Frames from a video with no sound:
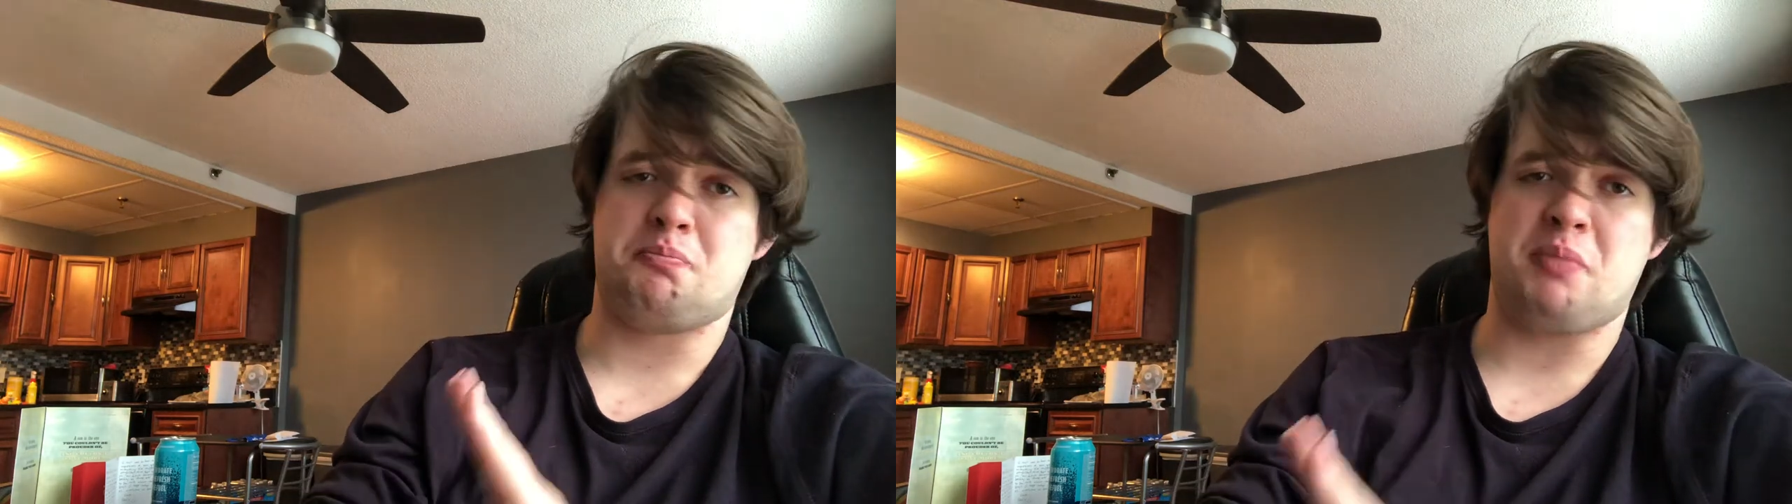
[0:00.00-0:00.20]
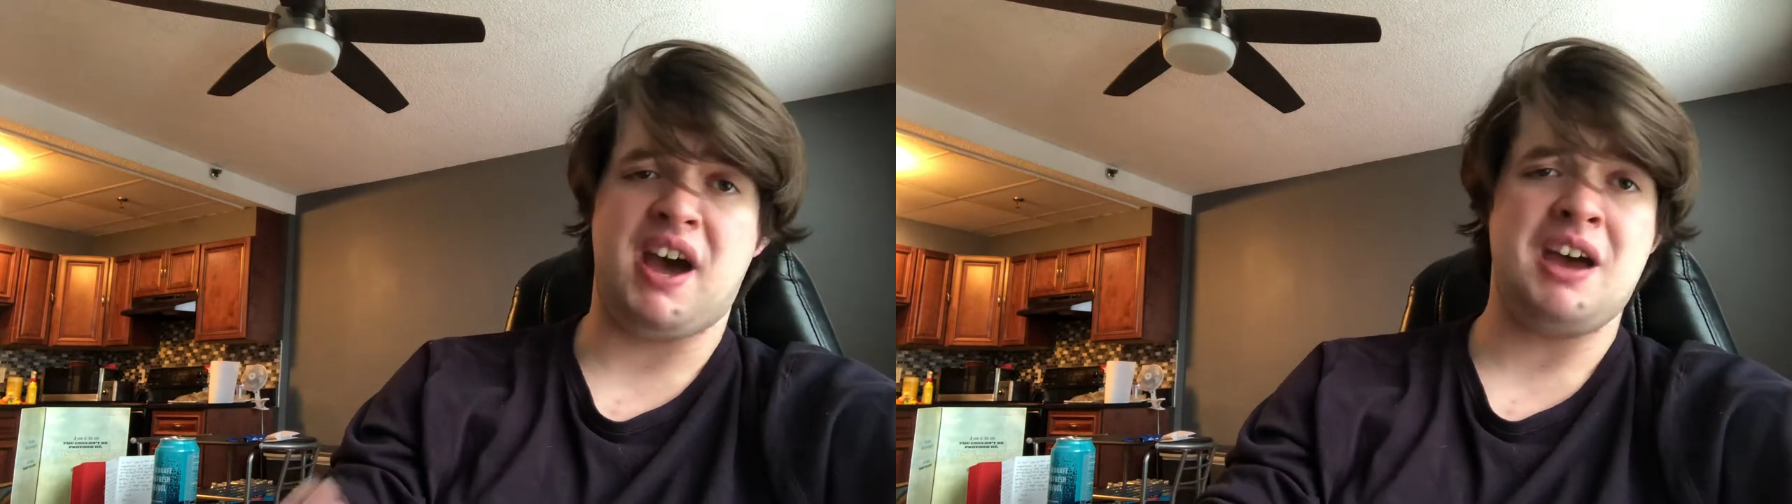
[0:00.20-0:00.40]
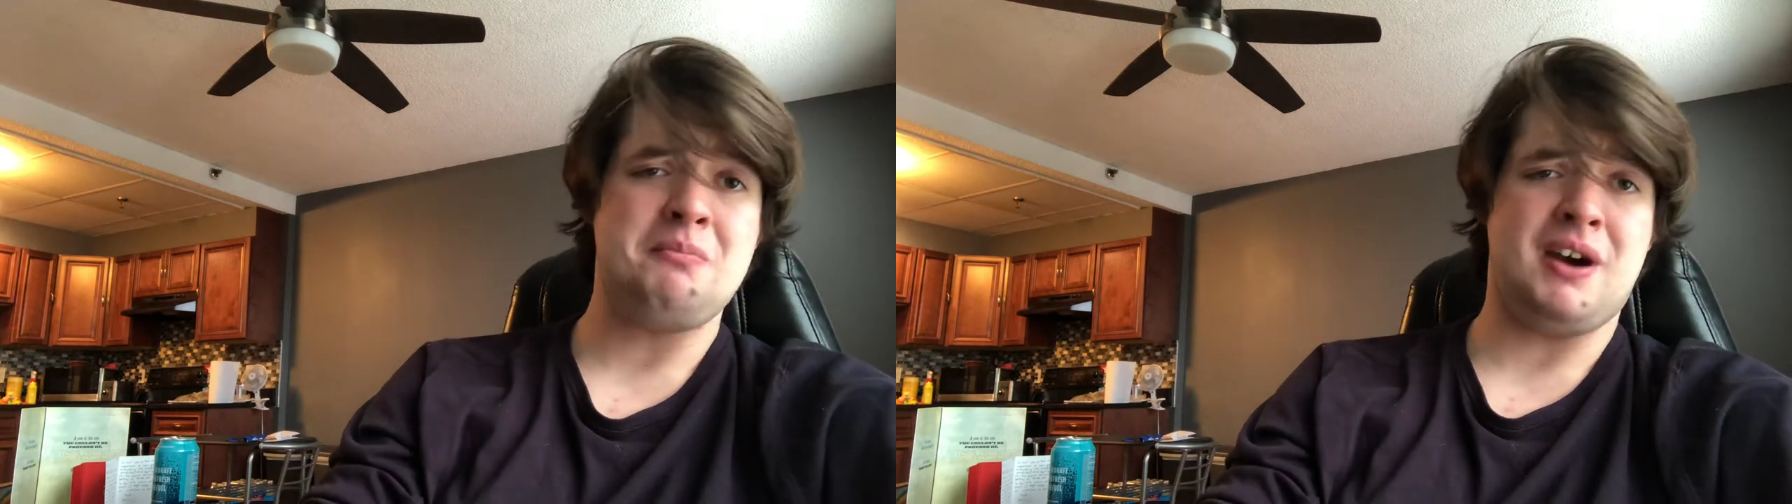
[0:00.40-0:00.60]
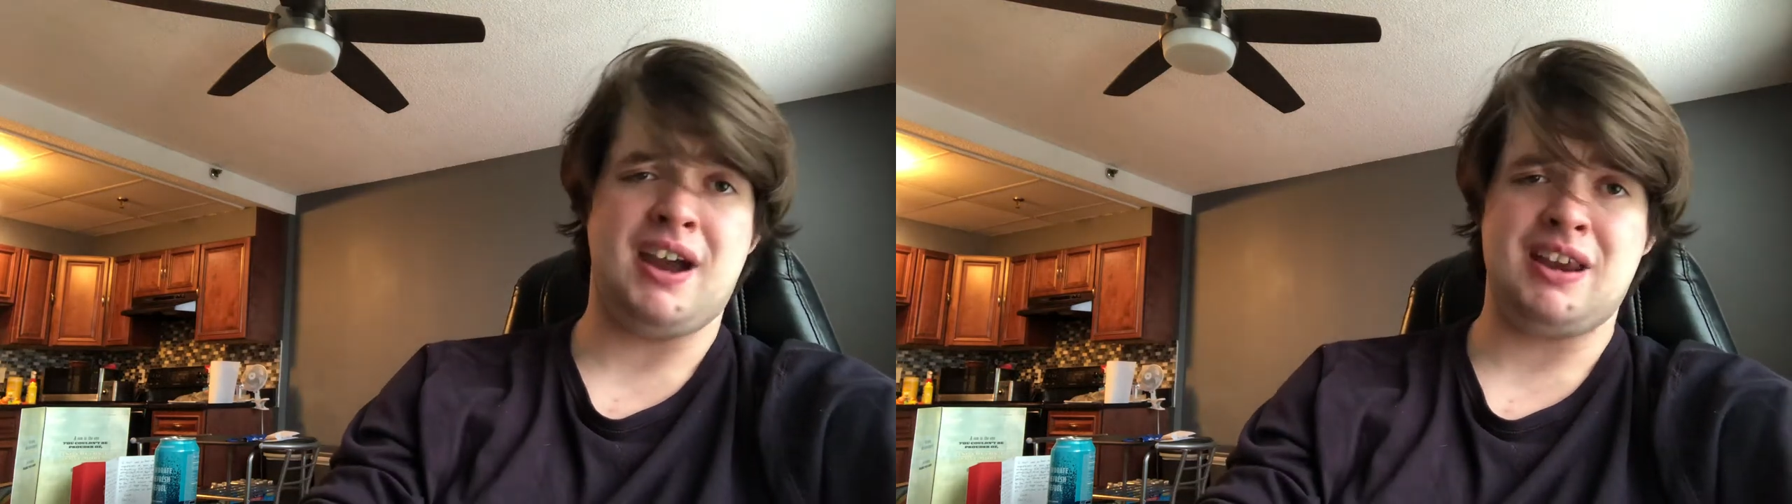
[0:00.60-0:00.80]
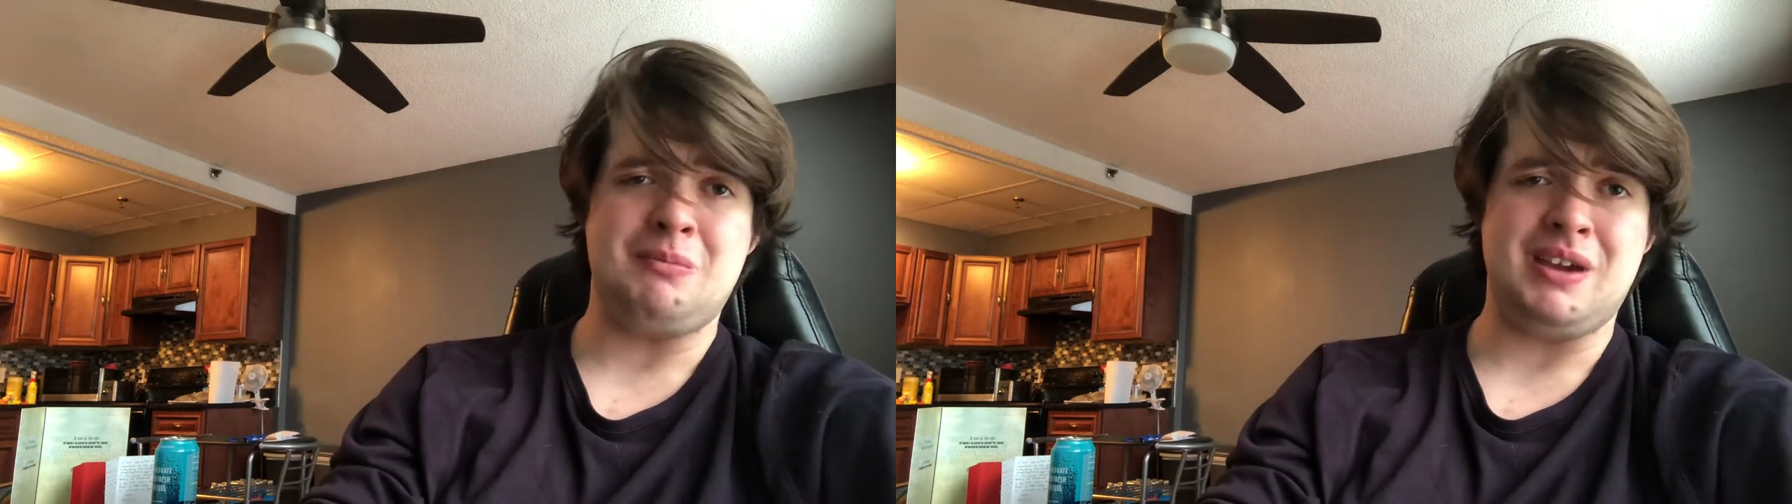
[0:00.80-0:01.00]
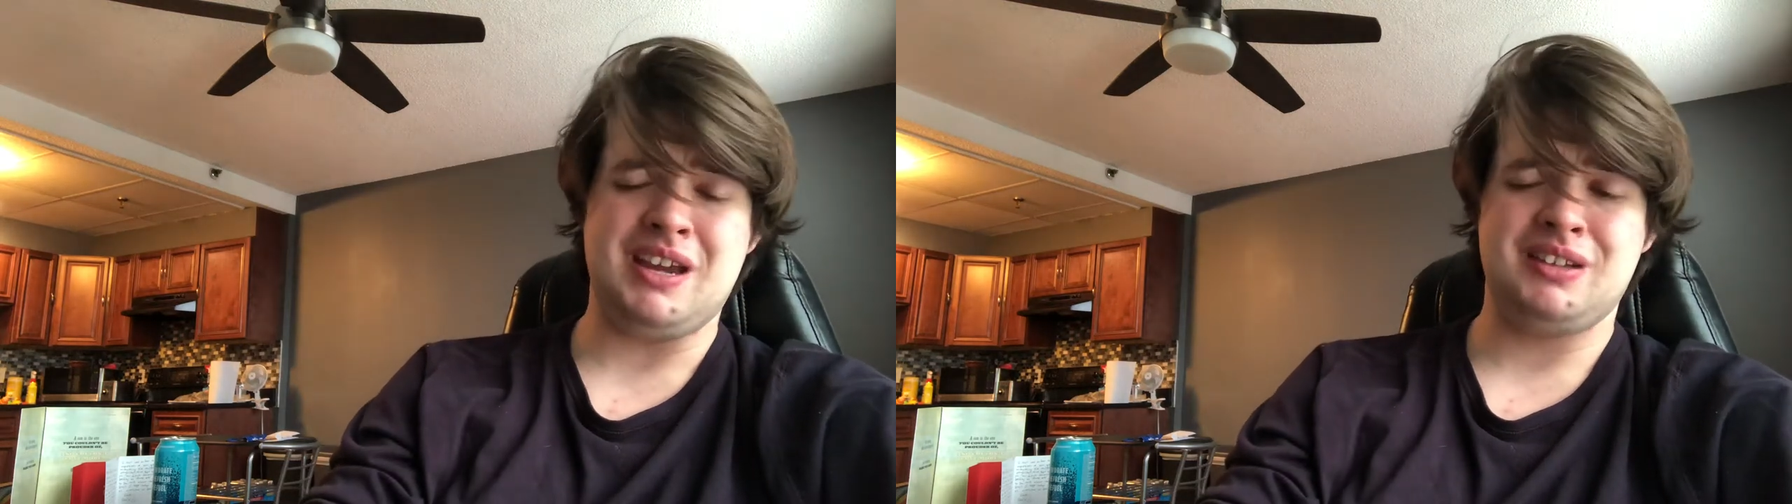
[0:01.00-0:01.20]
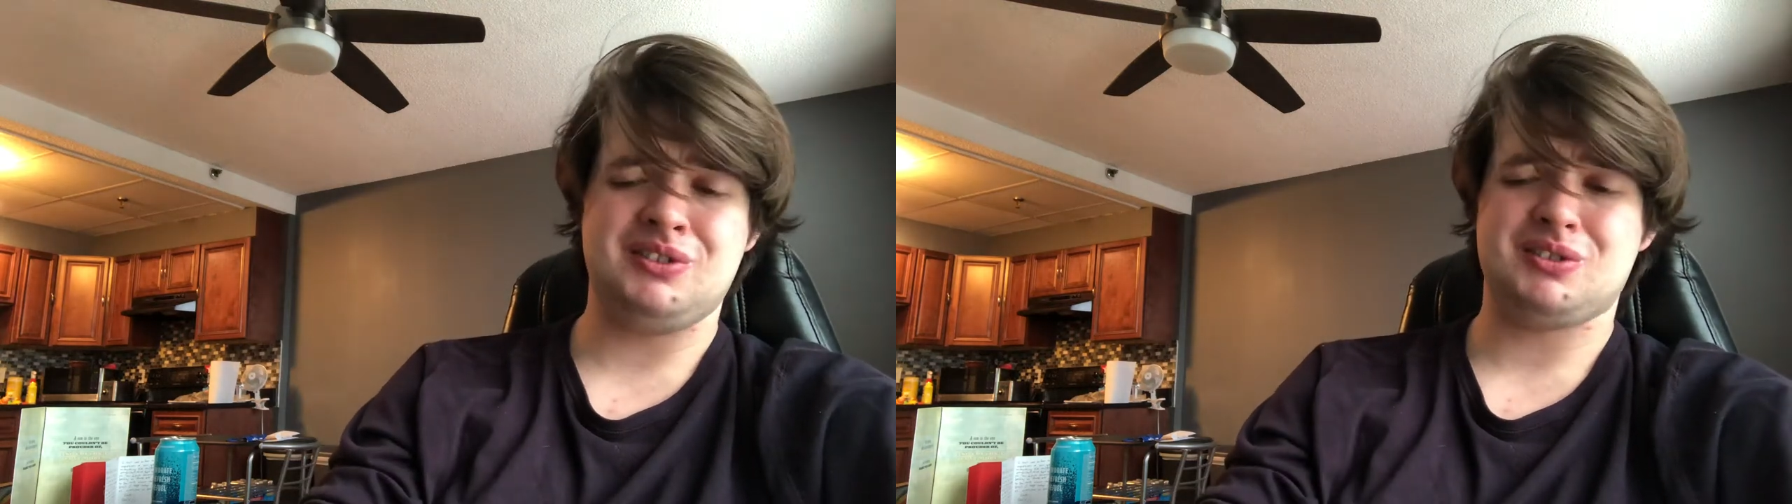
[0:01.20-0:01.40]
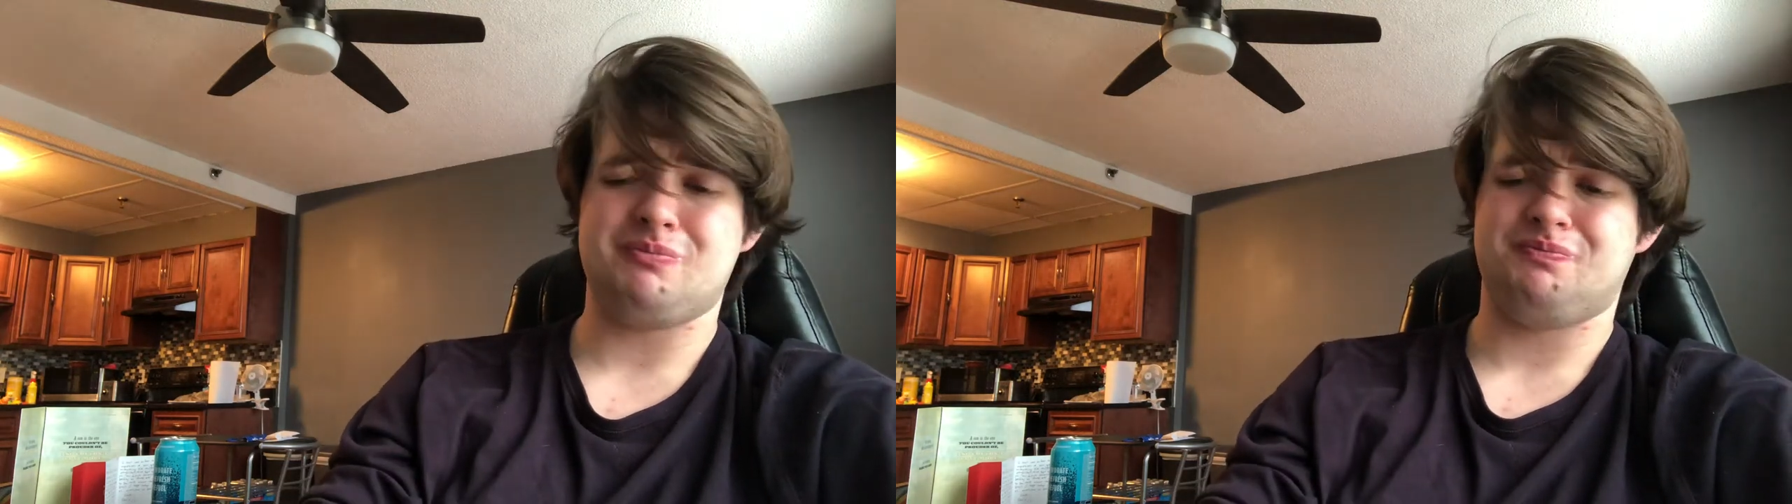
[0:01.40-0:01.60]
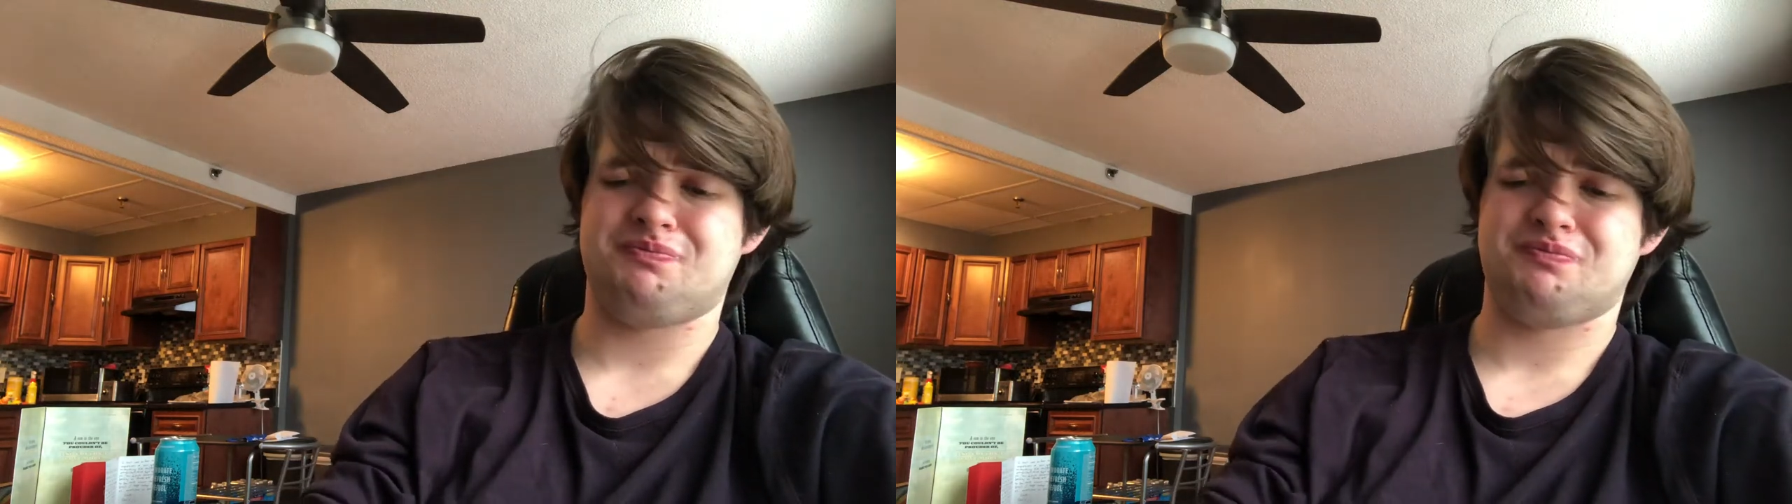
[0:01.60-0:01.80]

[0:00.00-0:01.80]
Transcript: bad by any means